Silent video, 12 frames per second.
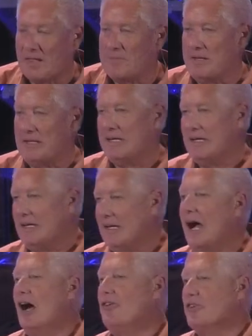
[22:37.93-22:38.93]
I mean,
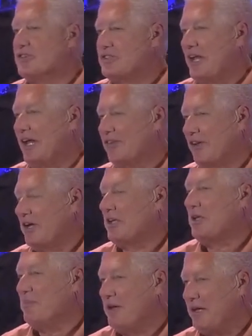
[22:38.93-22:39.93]
he understands how to
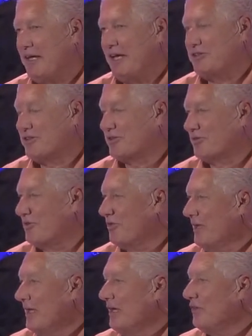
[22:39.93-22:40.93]
communicate the
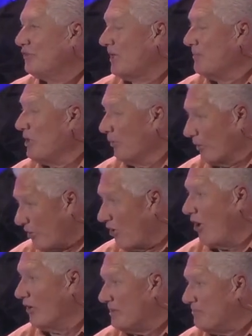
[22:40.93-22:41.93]
truth. Some of you
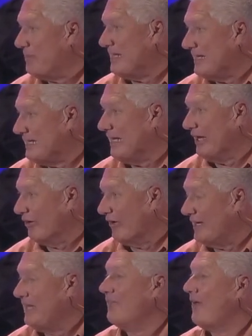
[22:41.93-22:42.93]
recall him being here
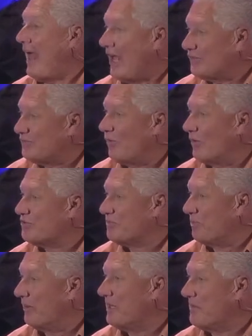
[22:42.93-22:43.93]
and have asked for us
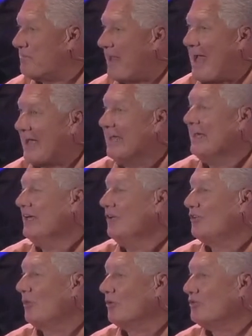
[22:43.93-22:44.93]
to bring him back,
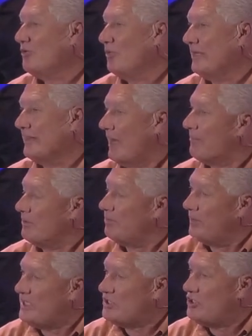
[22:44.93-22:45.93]
so we're doing that.
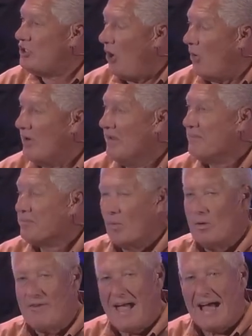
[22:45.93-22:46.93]
But please note,
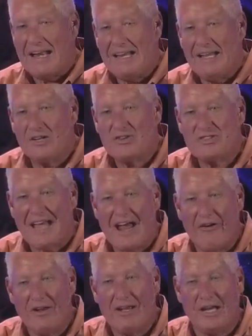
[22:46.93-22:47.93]
we've added in a
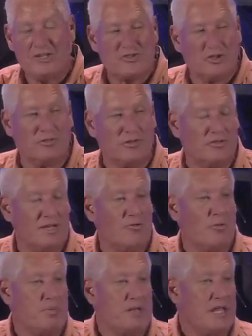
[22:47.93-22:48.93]
Saturday night service. He
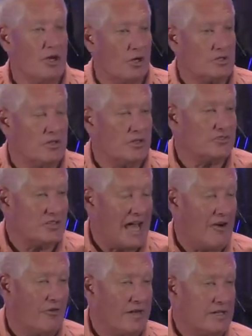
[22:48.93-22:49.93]
will be here on
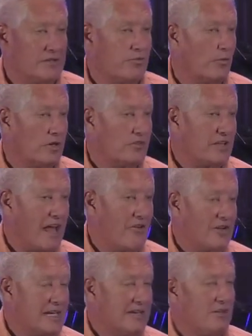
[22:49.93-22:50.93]
Saturday for a
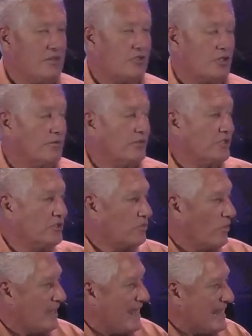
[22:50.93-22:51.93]
Saturday evening service on the
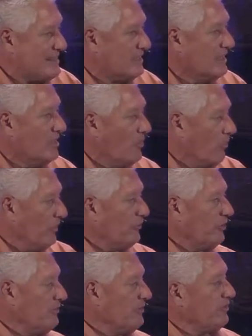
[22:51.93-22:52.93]
28th, one
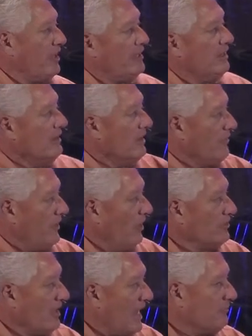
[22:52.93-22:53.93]
service then, then
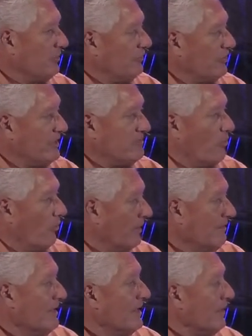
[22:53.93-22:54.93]
our times on Sunday
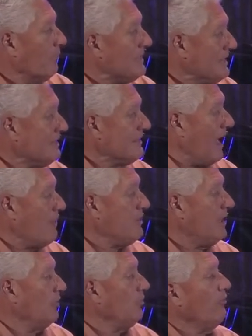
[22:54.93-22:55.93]
morning. And we did that
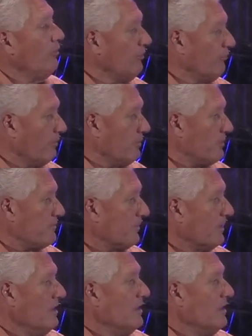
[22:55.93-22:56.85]
because we've heard from you.